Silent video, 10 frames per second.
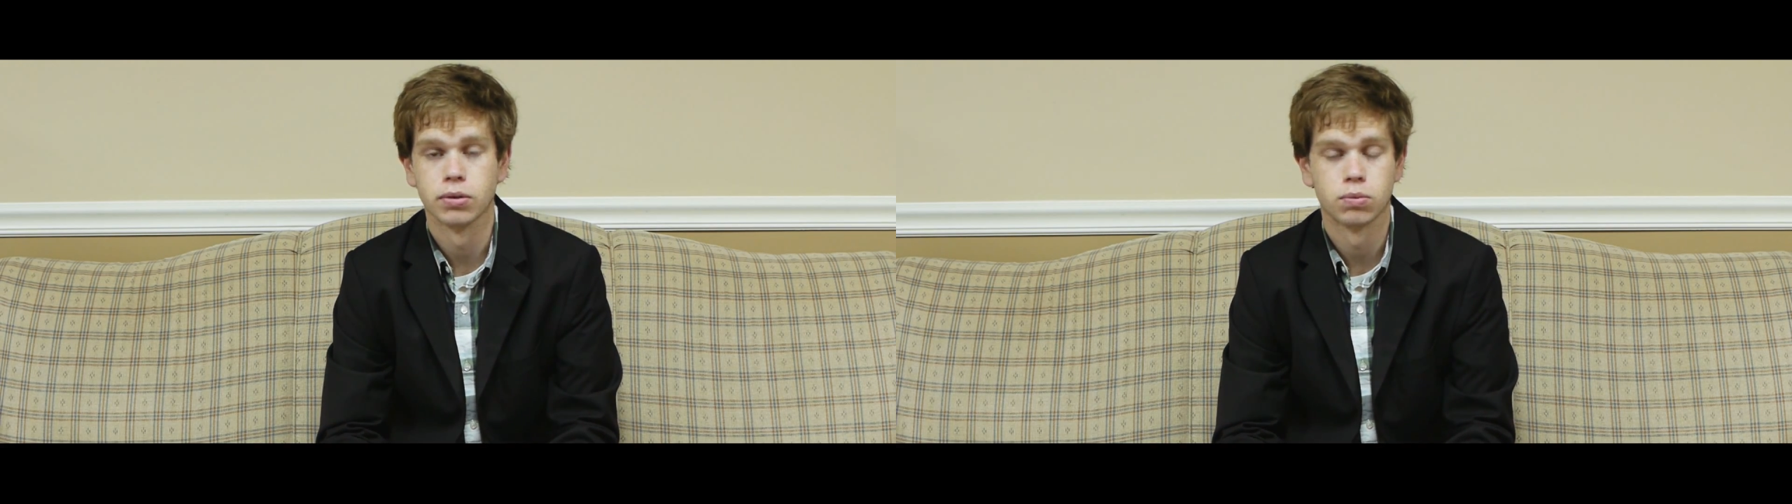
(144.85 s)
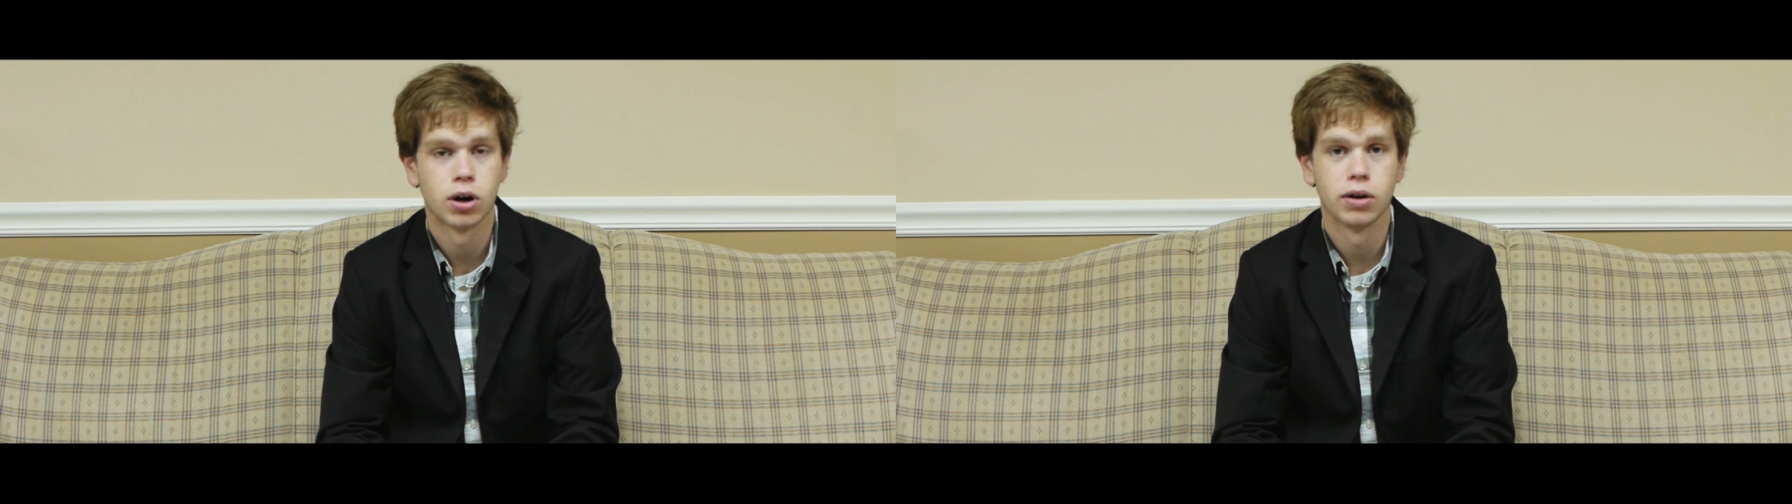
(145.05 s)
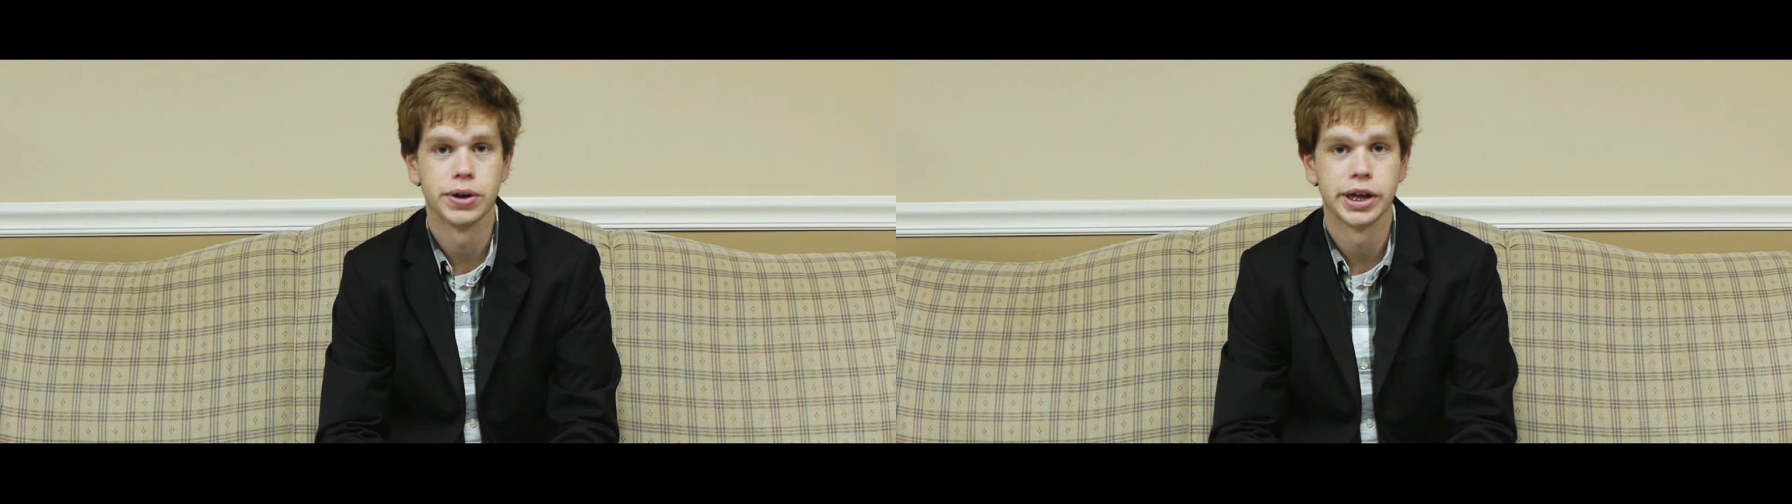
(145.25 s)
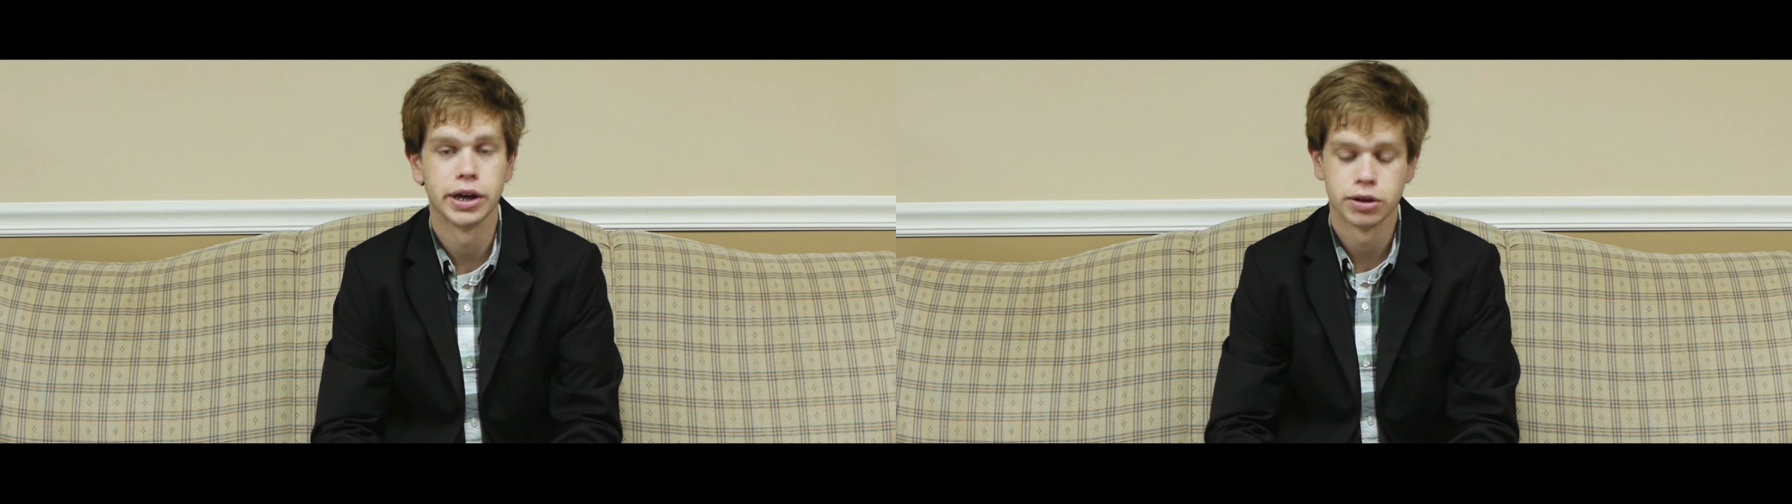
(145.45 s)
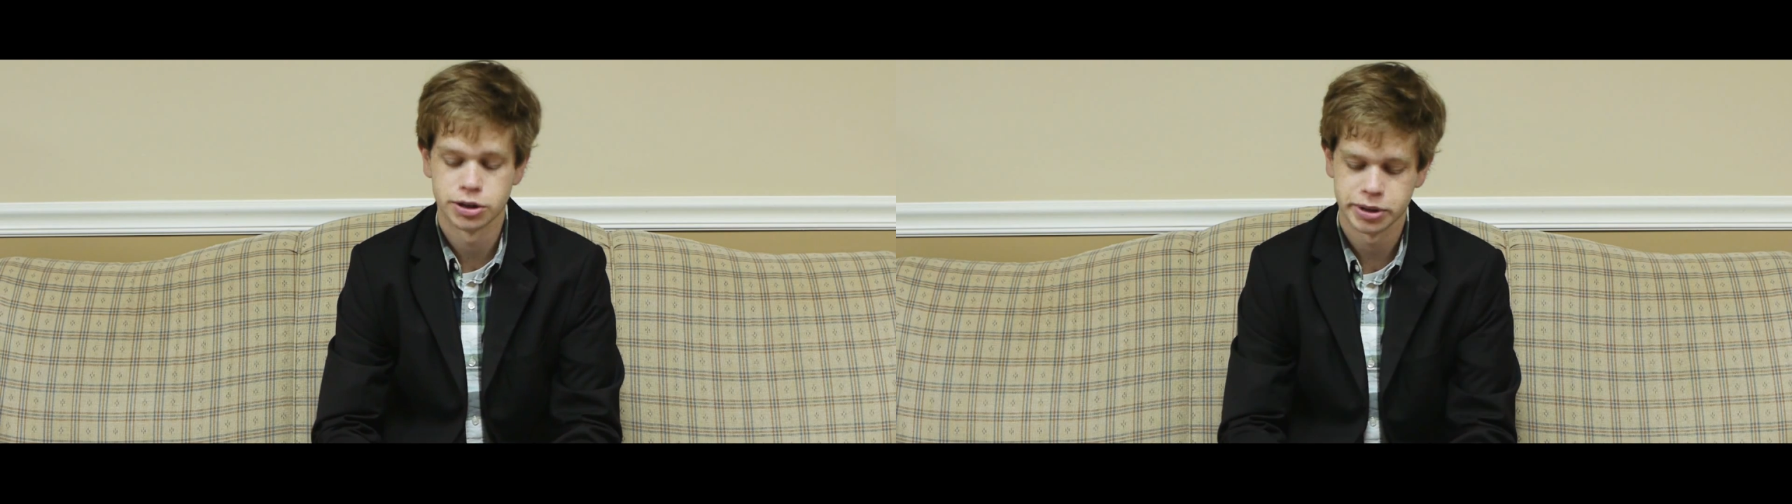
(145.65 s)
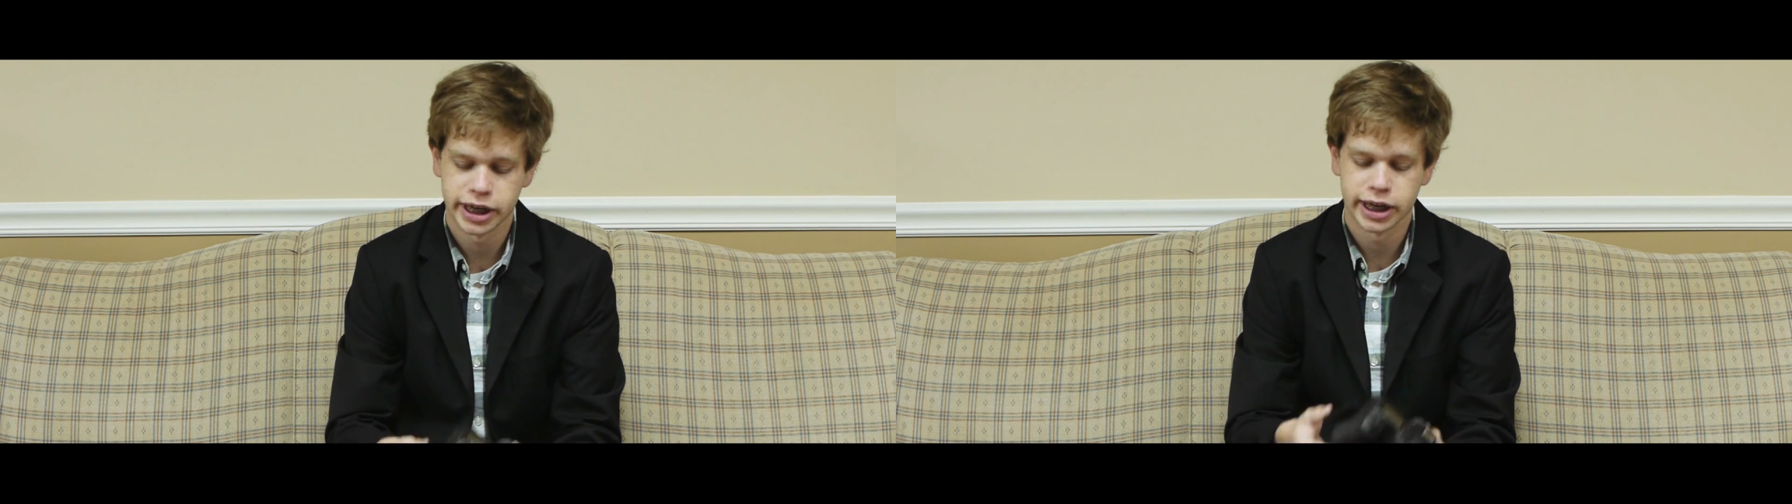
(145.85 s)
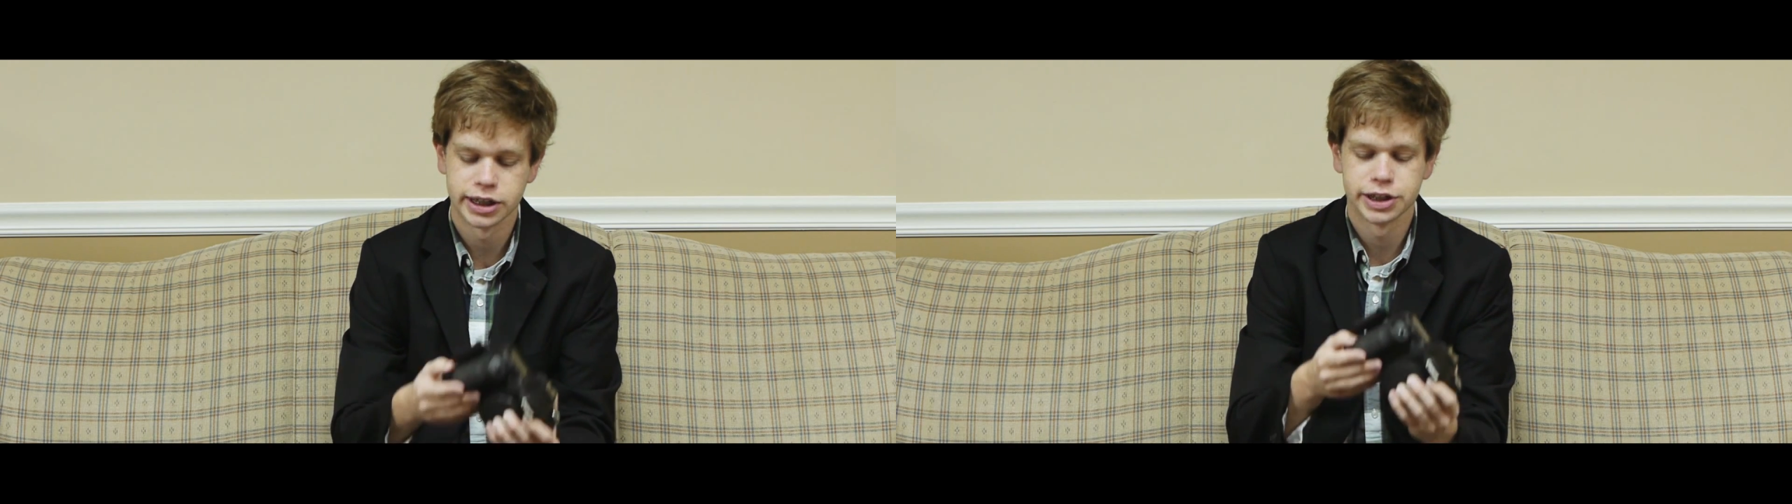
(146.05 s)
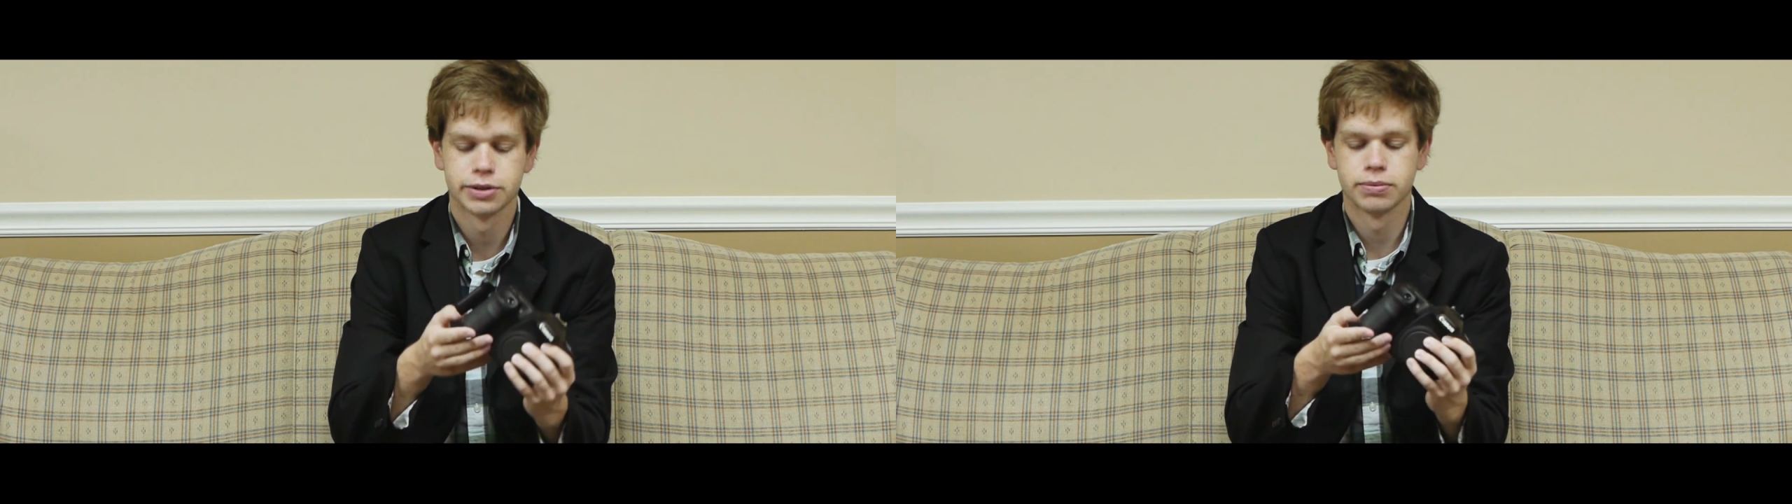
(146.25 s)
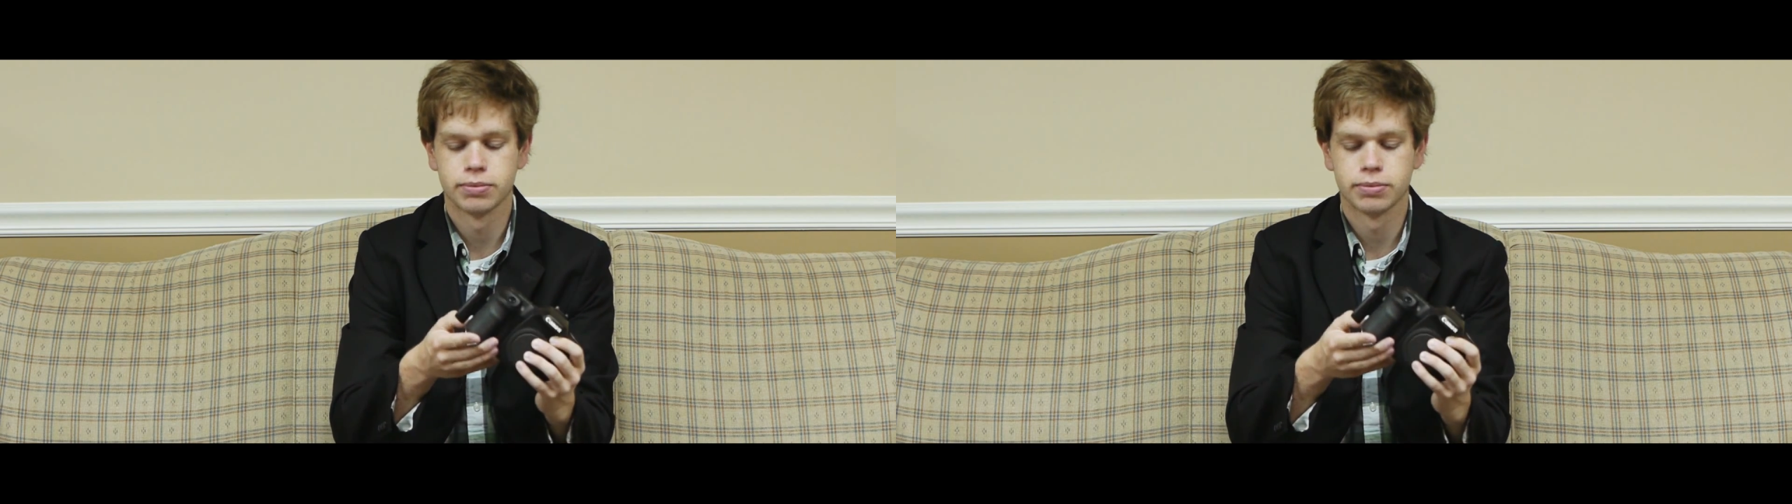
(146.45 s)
RAW video is because